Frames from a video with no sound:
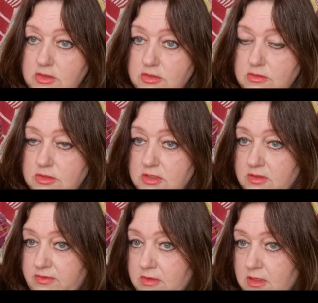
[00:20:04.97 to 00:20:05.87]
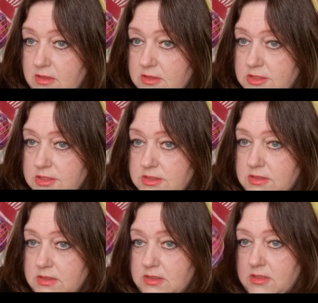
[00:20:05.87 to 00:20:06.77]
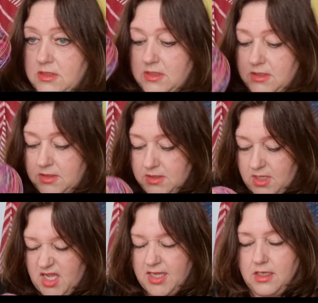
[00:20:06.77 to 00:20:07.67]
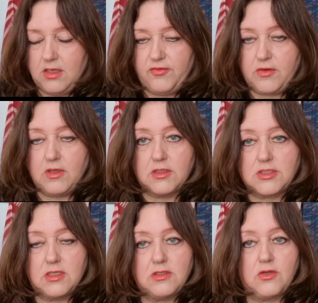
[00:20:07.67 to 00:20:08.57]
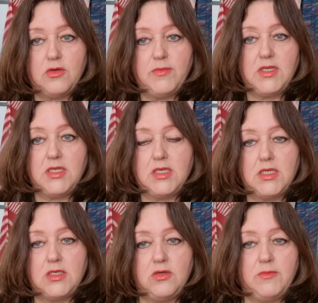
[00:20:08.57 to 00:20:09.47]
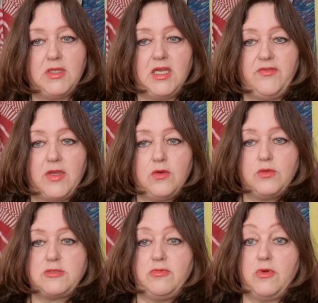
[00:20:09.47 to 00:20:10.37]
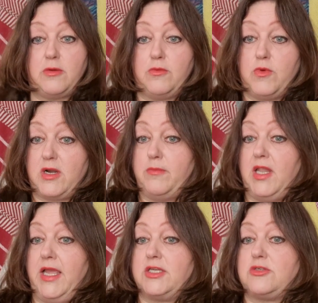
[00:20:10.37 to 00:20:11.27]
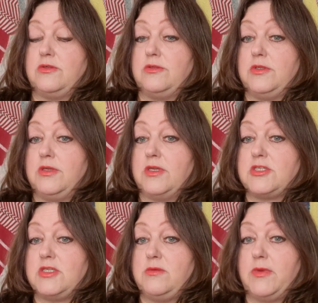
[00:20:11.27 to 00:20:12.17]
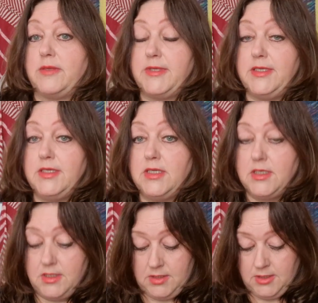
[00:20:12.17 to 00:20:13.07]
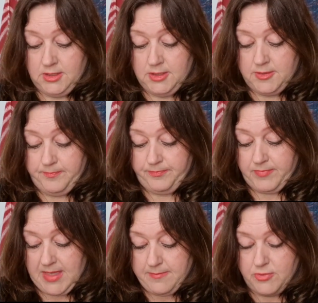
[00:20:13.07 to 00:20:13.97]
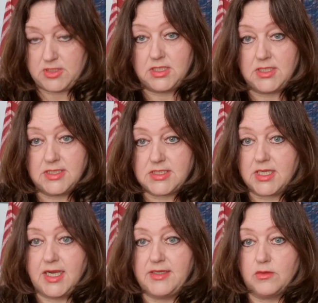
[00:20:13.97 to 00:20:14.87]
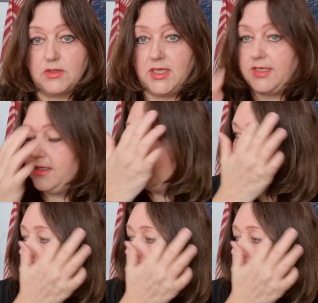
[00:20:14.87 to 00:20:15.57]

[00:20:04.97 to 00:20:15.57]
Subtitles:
choosing of colors. I love colors. Normally, in normal life, I always wear black, so you can see maybe. But in knitting, I don't like